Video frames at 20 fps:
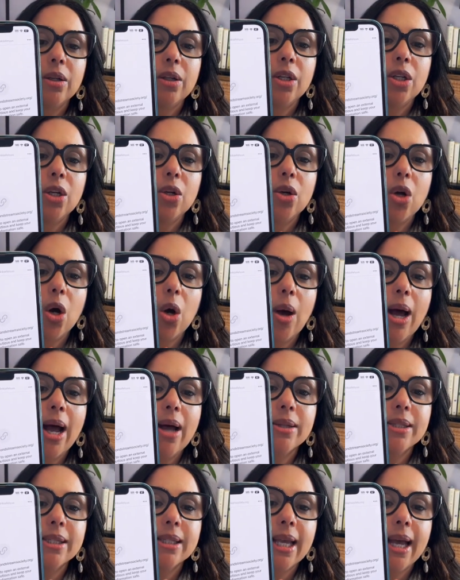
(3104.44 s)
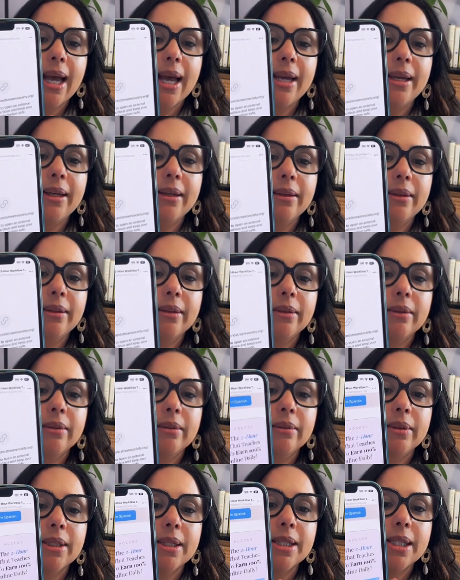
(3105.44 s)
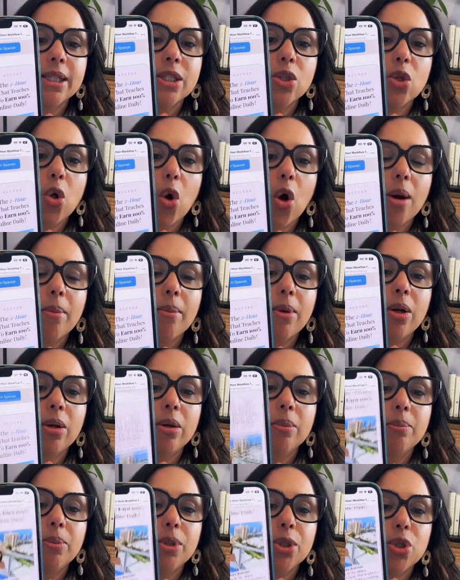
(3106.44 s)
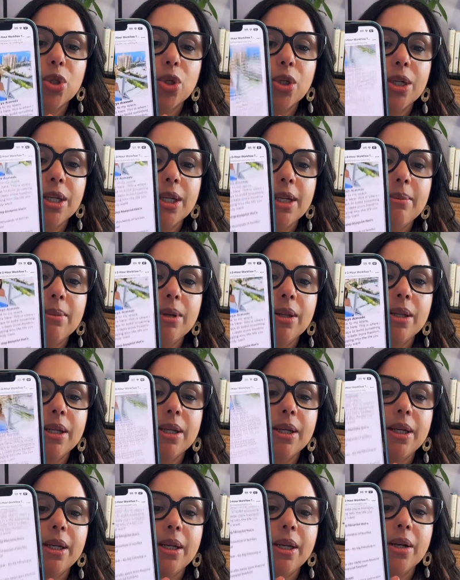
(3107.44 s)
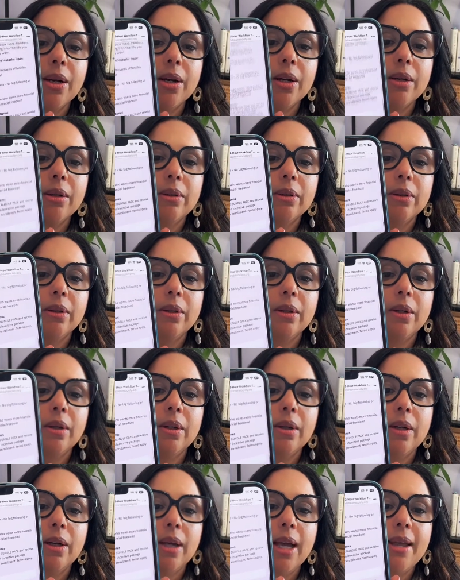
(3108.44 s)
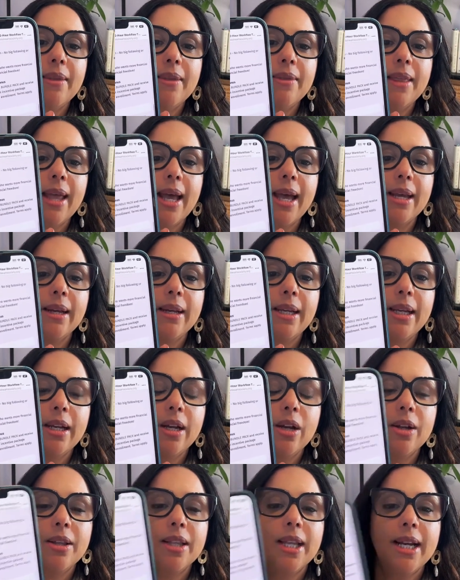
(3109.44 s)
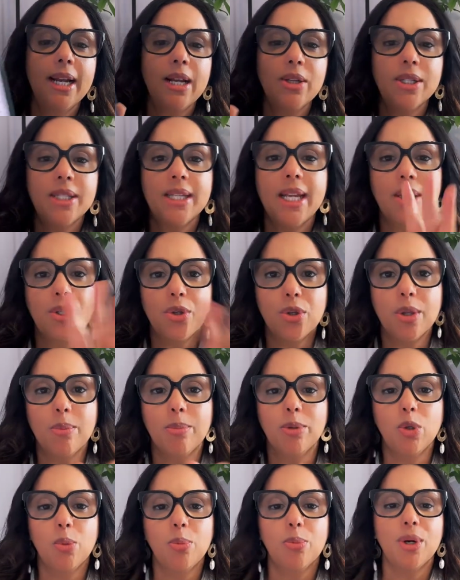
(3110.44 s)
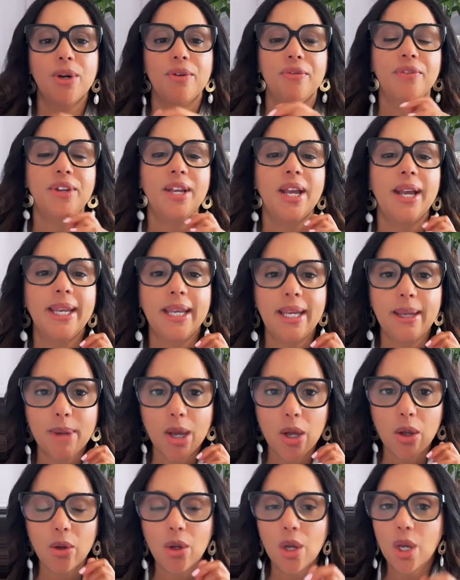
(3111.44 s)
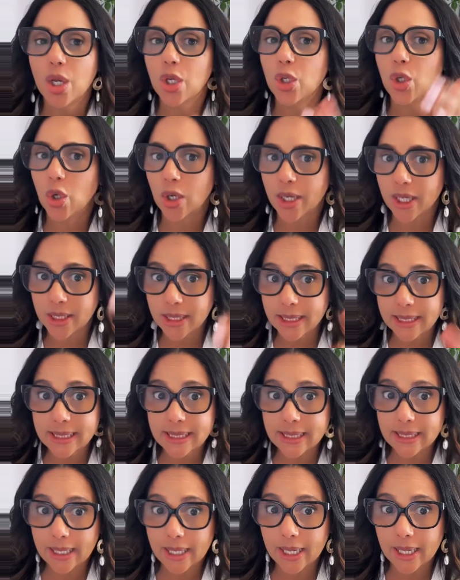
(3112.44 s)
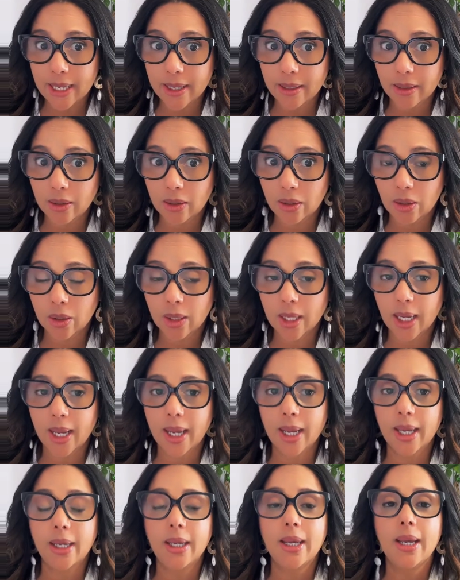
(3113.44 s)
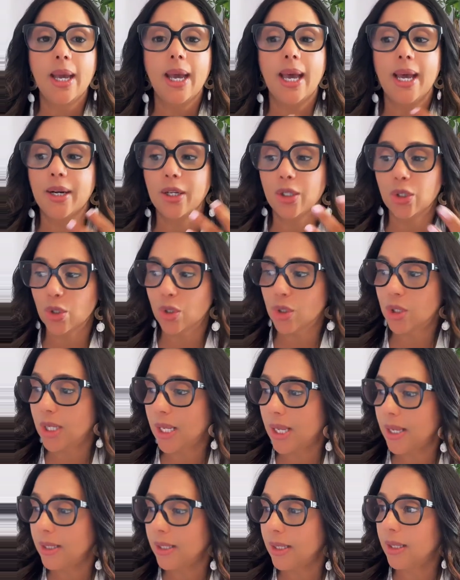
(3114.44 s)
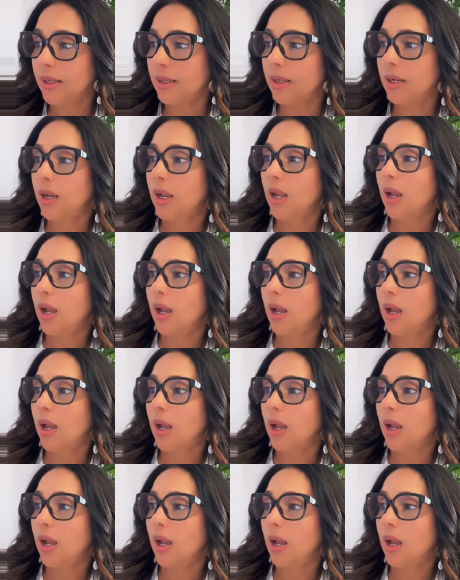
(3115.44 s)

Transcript: You go outside. This is normal. Put your email in here, and then here, and then I'll send you the blueprint via email. You'll get to see it, okay, and understand it.